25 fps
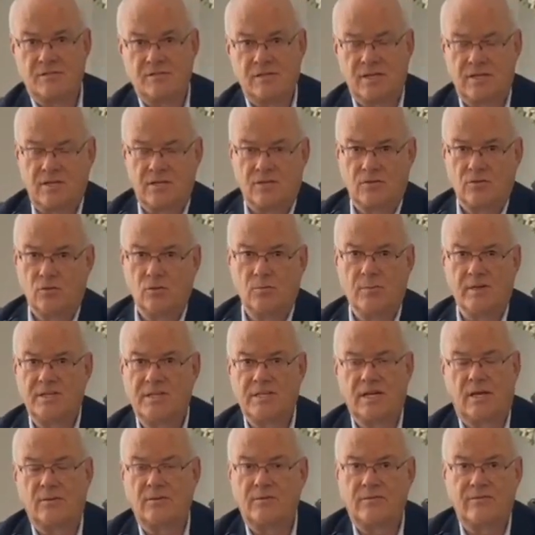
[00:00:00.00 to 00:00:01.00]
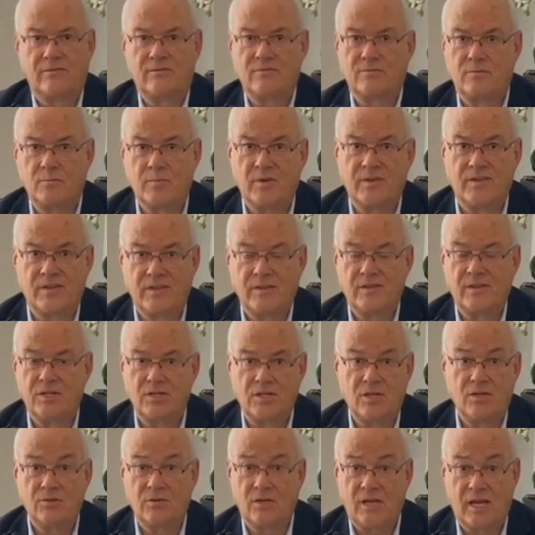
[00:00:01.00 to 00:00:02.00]
It can all be done from within
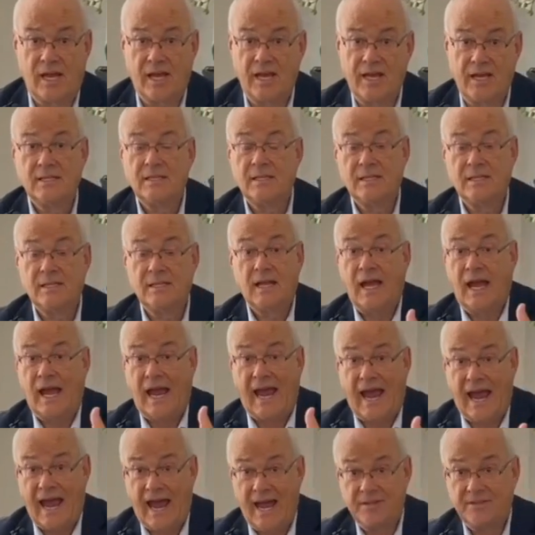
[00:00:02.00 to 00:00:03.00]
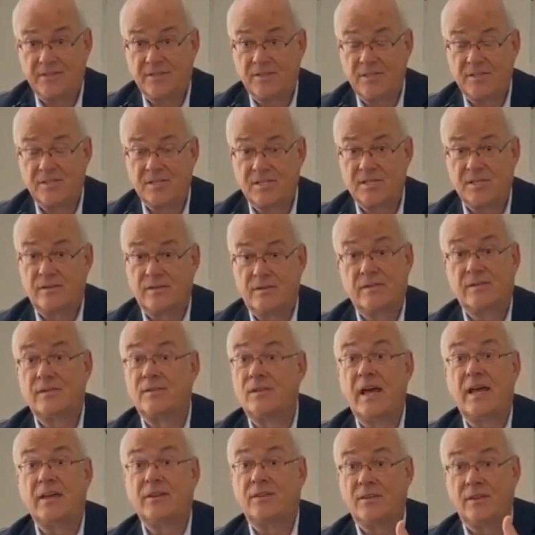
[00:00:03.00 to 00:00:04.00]
the UK, and
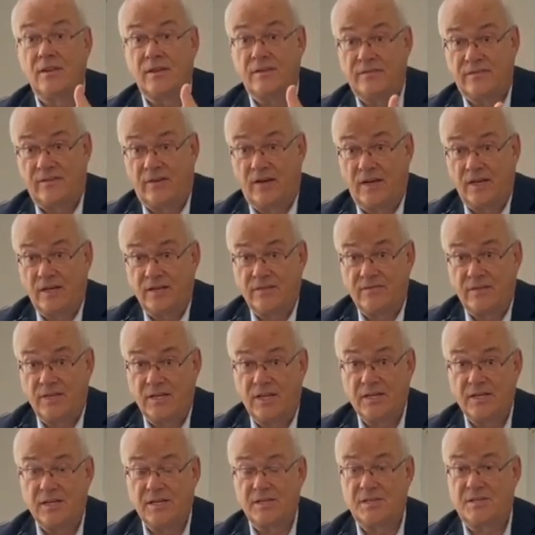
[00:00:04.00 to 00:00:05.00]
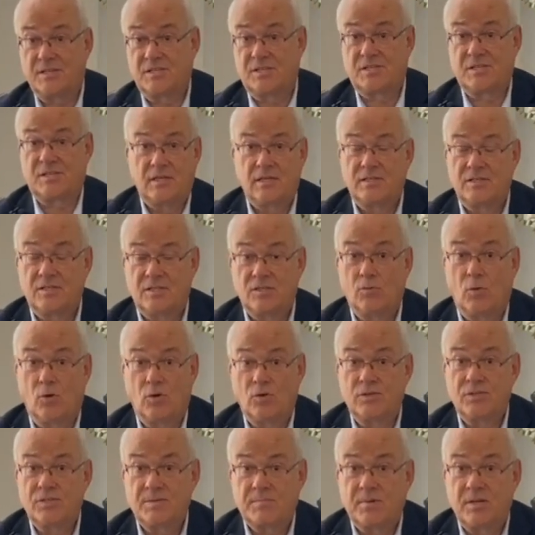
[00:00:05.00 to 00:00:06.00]
then the 5 years
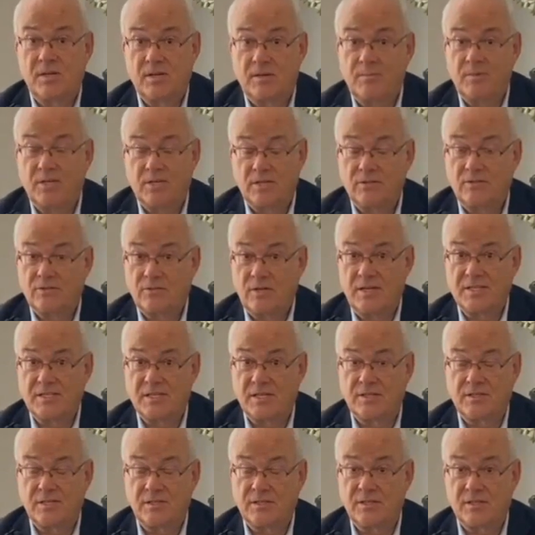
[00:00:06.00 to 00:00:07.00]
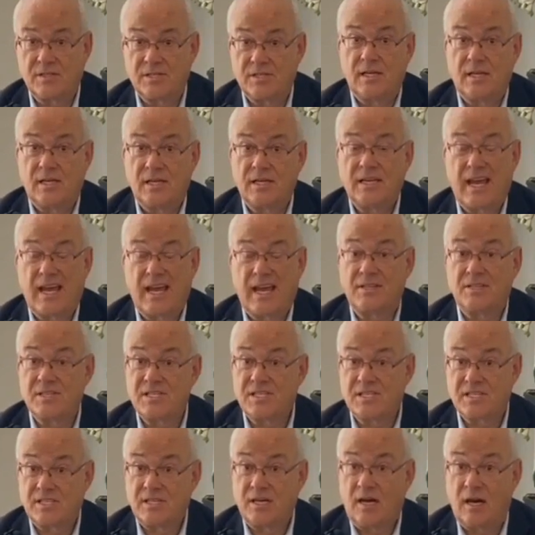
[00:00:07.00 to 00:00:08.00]
towards permanent residence can
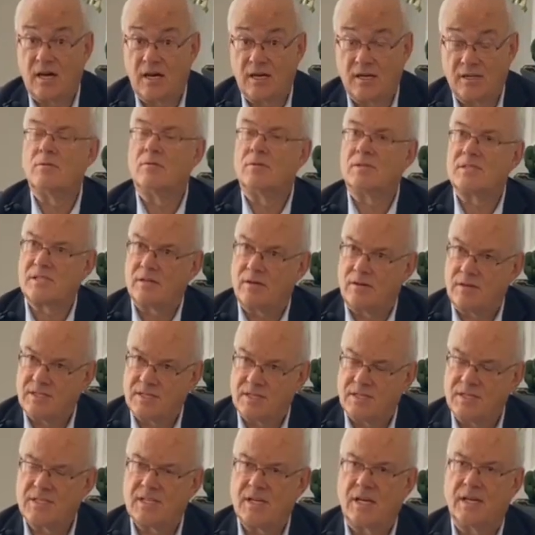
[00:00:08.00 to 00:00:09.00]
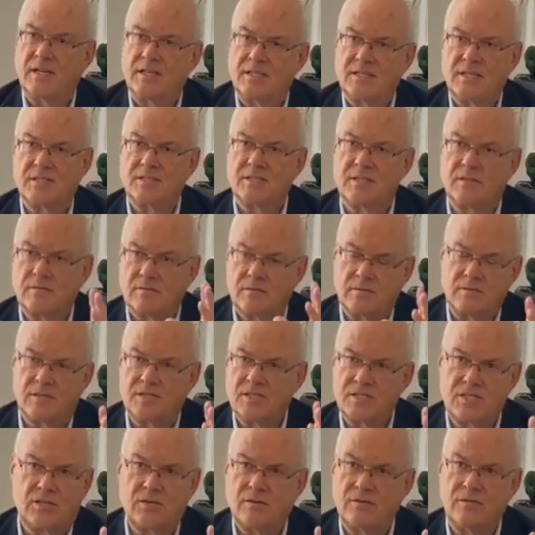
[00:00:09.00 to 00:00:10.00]
start. So as I say, the
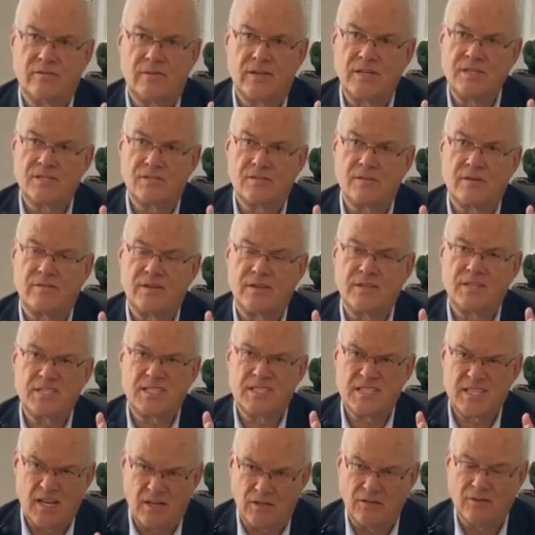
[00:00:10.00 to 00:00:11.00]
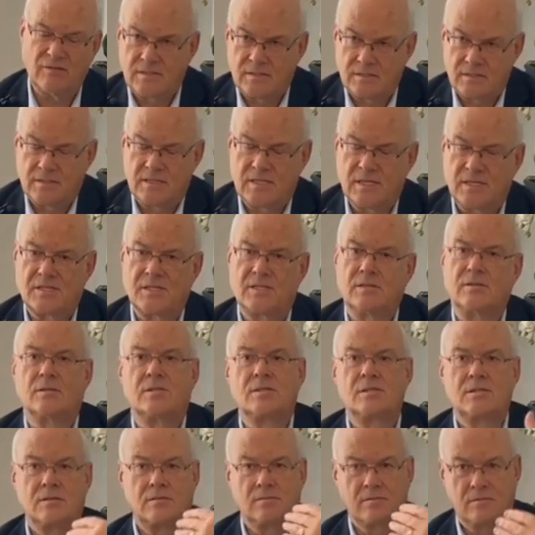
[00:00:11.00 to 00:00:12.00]
student visa of itself
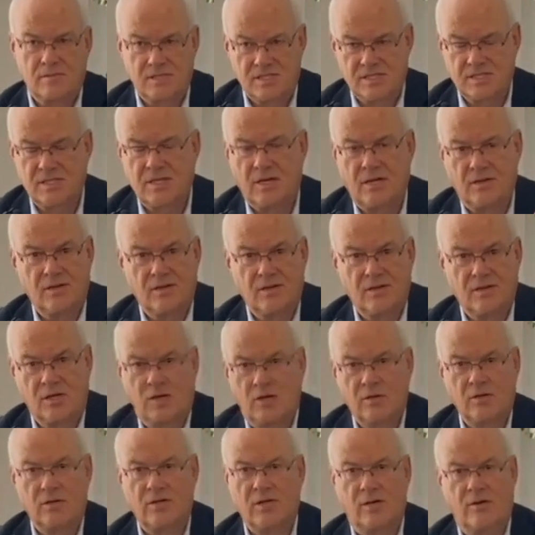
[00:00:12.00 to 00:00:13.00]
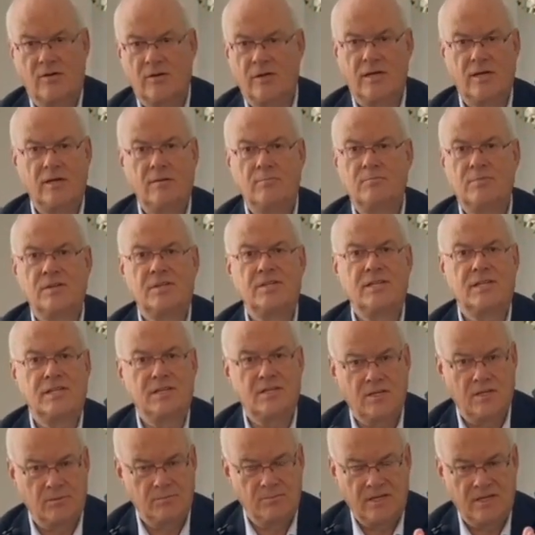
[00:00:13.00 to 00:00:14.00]
doesn't start the clock going, but it
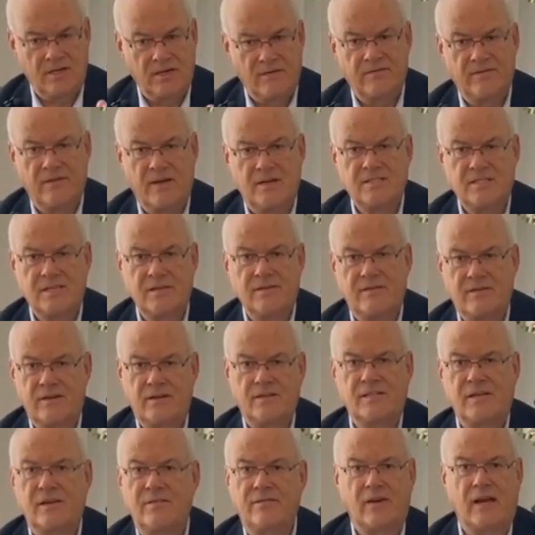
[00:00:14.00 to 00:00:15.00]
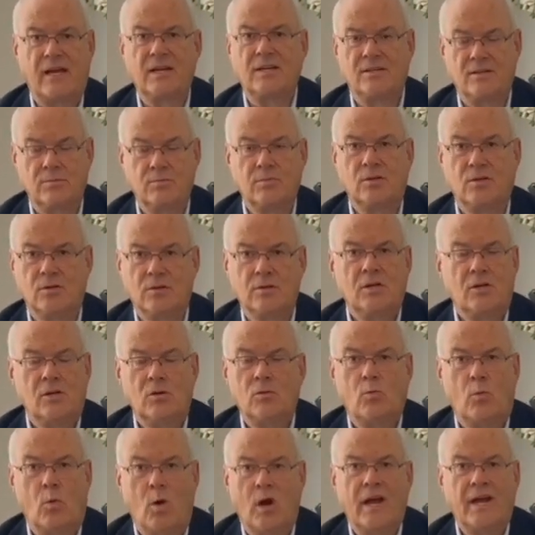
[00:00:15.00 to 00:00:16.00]
can be a very, very valuable
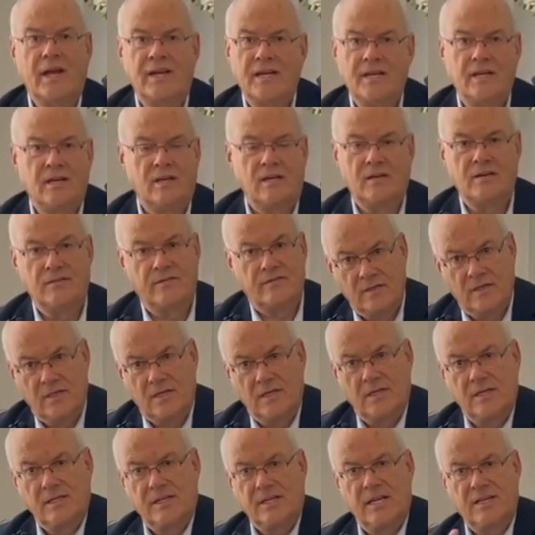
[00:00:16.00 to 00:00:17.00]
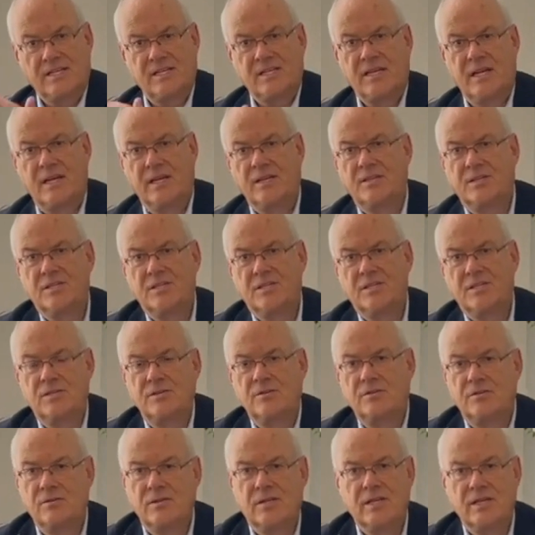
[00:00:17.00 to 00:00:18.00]
way of getting
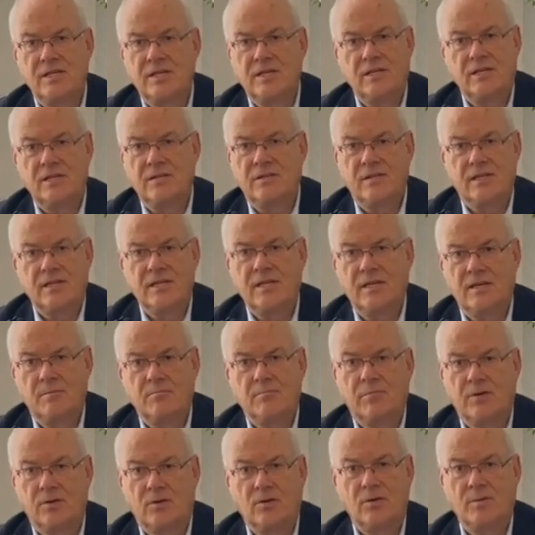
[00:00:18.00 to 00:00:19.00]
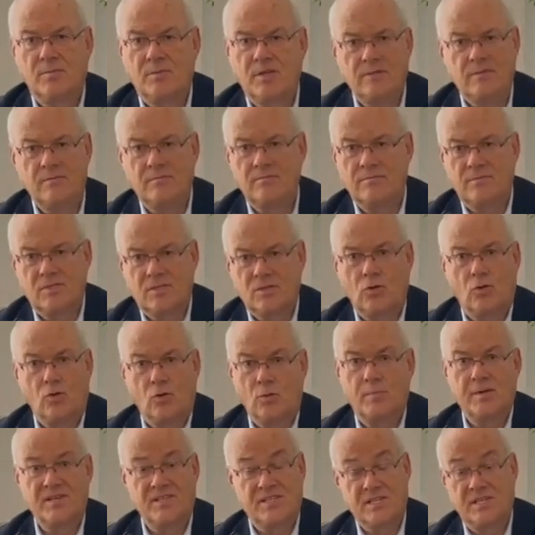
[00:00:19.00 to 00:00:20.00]
into the employment or
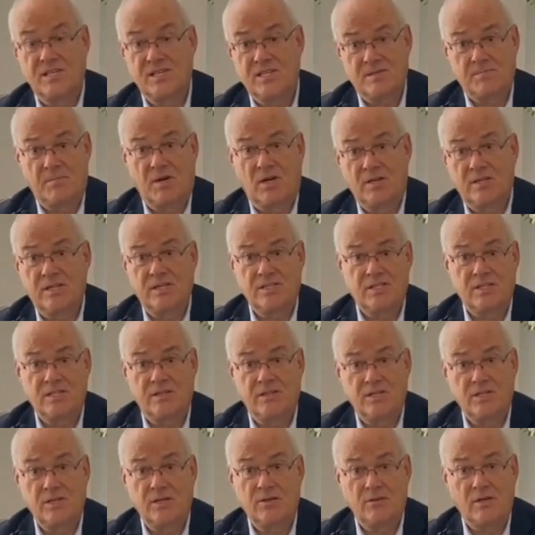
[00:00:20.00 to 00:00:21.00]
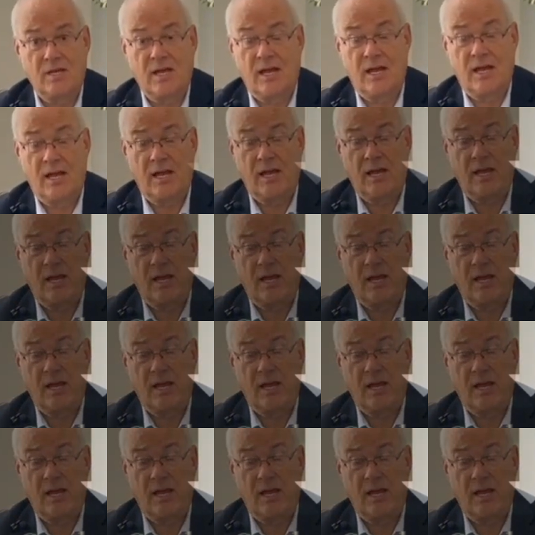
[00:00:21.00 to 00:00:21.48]
business market in the UK.